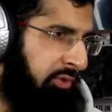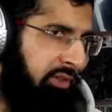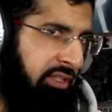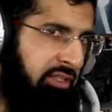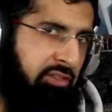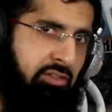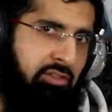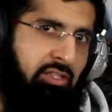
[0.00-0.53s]
when
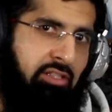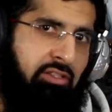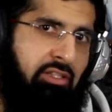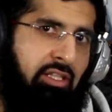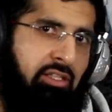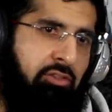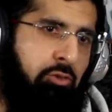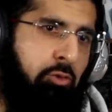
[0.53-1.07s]

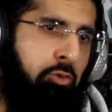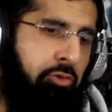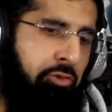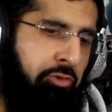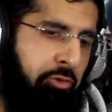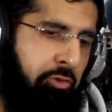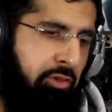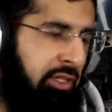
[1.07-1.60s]
they saw
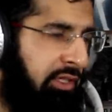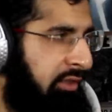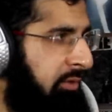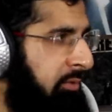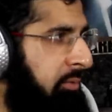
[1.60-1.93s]
you do that,